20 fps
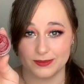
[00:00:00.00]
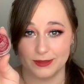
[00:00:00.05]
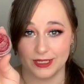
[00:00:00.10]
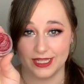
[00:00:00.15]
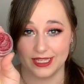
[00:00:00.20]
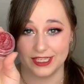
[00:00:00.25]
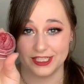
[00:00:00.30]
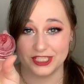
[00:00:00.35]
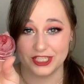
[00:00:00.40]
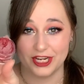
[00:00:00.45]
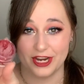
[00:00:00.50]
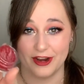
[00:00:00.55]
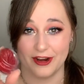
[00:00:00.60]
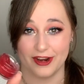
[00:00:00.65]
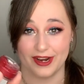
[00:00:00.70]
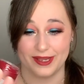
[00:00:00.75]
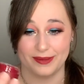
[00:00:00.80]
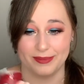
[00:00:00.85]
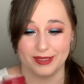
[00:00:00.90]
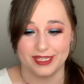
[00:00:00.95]
like
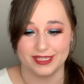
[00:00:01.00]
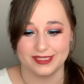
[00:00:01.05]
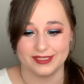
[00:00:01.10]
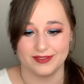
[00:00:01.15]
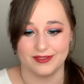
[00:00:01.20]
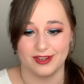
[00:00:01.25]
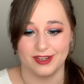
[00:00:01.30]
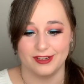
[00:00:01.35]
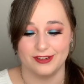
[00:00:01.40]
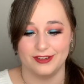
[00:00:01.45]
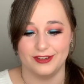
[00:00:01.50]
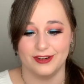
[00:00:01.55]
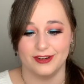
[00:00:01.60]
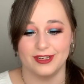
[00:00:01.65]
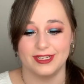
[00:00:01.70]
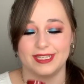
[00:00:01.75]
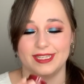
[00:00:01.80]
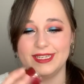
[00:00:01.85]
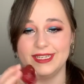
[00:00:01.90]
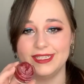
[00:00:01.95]
cherry because of how
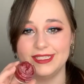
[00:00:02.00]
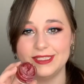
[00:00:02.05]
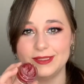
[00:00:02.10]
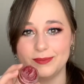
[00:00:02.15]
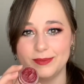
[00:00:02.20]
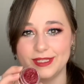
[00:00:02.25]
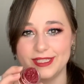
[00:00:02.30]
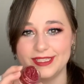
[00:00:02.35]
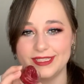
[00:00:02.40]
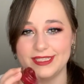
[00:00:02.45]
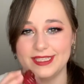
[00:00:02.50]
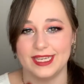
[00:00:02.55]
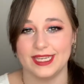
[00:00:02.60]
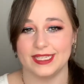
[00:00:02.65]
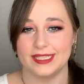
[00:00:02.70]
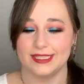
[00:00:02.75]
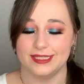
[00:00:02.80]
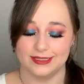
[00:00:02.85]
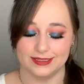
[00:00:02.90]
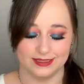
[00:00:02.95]
dark it is, but yeah,
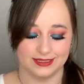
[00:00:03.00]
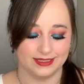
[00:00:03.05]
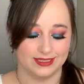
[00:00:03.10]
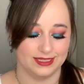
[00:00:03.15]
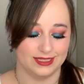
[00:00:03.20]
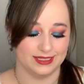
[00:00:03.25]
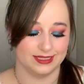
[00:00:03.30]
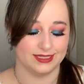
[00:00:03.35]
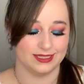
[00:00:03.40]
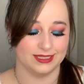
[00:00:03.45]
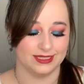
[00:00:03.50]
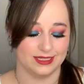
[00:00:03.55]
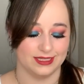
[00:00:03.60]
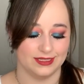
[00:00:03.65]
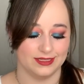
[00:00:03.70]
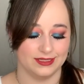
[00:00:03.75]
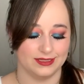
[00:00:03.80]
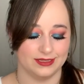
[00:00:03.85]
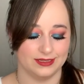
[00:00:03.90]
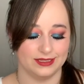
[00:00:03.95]
it's
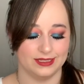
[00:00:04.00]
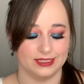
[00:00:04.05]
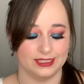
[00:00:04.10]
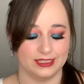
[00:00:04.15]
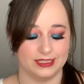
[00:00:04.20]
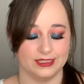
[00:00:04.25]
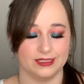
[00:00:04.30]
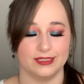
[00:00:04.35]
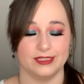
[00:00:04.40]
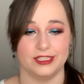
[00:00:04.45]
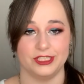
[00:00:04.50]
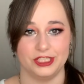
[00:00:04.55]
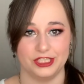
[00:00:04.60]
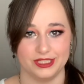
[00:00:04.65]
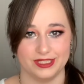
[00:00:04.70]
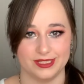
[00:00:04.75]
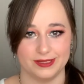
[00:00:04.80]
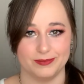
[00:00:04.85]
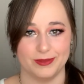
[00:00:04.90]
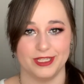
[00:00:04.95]

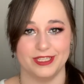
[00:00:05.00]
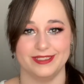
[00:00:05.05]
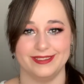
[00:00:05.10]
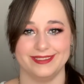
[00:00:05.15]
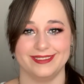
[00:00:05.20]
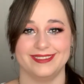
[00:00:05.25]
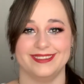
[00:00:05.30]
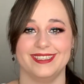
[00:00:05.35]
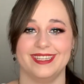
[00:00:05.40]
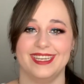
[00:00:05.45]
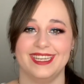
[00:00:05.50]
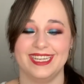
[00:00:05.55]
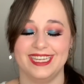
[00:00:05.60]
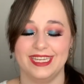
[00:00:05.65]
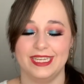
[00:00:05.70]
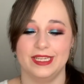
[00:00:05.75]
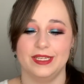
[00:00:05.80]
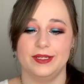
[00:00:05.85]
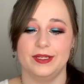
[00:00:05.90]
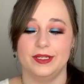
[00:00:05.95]
delicious smelling.
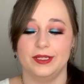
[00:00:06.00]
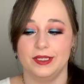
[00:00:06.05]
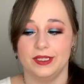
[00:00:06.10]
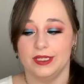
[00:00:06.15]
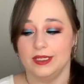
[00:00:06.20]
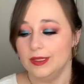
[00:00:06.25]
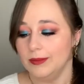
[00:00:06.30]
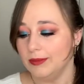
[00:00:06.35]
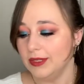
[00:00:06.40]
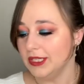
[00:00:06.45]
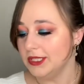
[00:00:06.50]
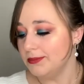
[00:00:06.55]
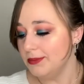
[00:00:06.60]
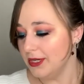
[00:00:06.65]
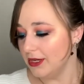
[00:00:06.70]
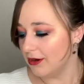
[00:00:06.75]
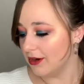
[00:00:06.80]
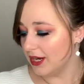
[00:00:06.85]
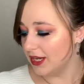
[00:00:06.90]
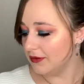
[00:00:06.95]
Makes me
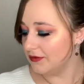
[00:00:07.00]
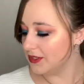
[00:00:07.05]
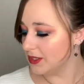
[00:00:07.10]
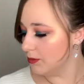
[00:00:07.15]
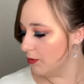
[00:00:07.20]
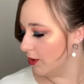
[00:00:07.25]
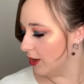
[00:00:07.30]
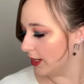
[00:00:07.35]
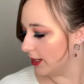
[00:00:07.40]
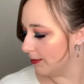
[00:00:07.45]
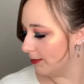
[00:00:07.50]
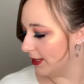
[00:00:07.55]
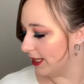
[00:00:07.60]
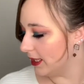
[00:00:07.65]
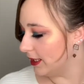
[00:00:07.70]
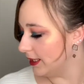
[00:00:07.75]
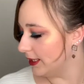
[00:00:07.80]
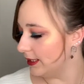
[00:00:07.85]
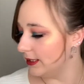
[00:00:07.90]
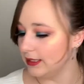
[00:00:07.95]
crave some
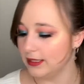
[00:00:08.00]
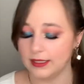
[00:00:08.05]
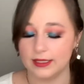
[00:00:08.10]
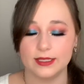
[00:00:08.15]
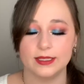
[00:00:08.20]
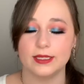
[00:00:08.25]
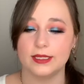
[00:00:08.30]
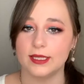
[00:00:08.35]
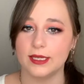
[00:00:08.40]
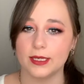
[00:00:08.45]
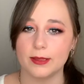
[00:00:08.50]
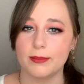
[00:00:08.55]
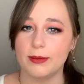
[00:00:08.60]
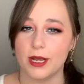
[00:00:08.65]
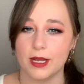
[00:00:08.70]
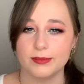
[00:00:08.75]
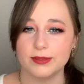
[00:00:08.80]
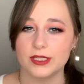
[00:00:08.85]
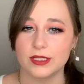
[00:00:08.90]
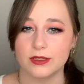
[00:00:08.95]
watermelon, like a
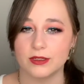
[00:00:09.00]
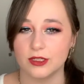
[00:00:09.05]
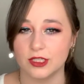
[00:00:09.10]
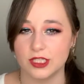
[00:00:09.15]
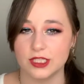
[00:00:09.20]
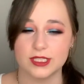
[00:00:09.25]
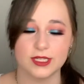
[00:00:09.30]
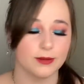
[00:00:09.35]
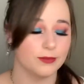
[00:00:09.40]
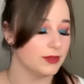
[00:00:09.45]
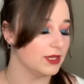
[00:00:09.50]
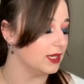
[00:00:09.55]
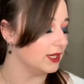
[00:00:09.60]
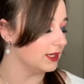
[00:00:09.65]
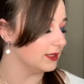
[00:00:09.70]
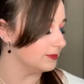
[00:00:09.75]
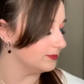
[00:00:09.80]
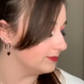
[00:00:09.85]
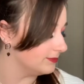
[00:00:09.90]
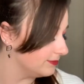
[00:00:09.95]
popsicle or something.